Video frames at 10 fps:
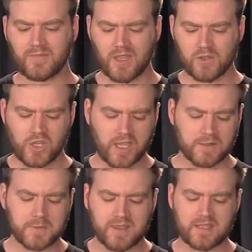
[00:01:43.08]
She
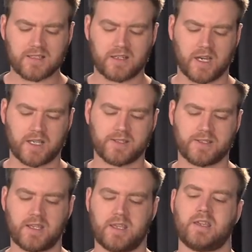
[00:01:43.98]
gives me these
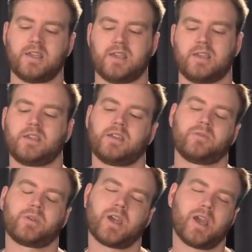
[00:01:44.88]
lyrics,
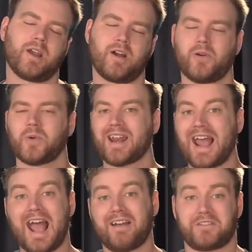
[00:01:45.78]
and we go, oh, we're going
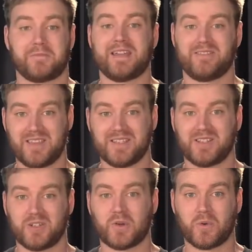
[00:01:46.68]
to have to make this
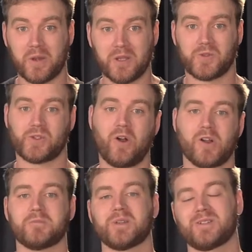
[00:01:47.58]
into a real
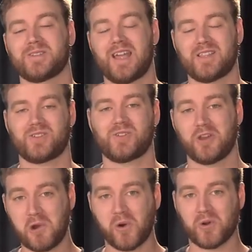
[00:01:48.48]
song, because that's
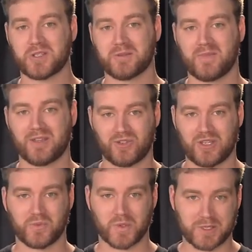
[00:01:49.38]
so awesome that
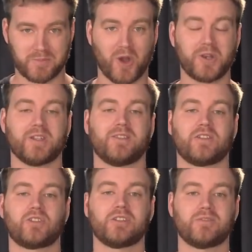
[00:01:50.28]
she's responded,
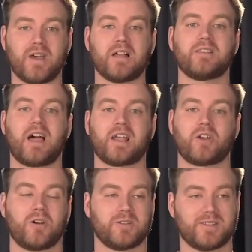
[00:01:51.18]
that she's felt like
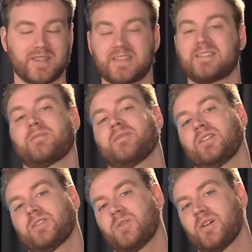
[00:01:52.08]
God has said
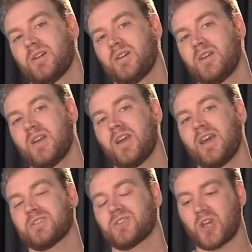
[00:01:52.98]
something to her.
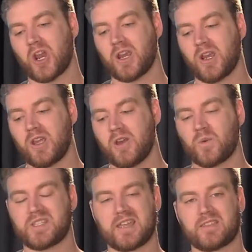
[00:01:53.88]
And so
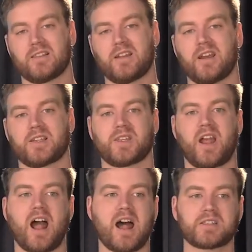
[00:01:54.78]
we take the lyrics, and
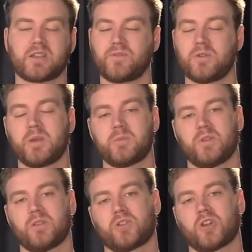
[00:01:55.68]
I ask a few people
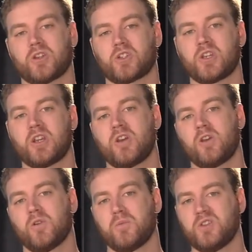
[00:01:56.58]
in the church
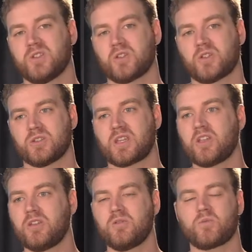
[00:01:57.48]
who are musicians,
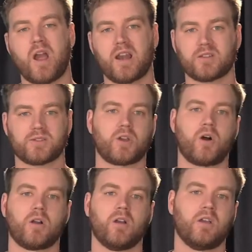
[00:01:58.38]
can you write a
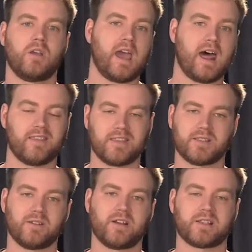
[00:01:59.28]
song out of
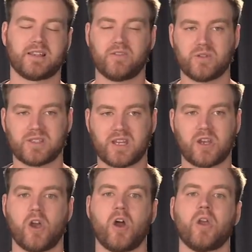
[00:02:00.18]
these lyrics? And everyone said
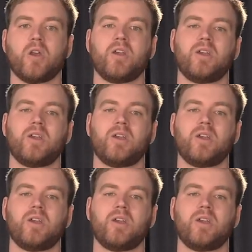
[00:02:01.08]
no.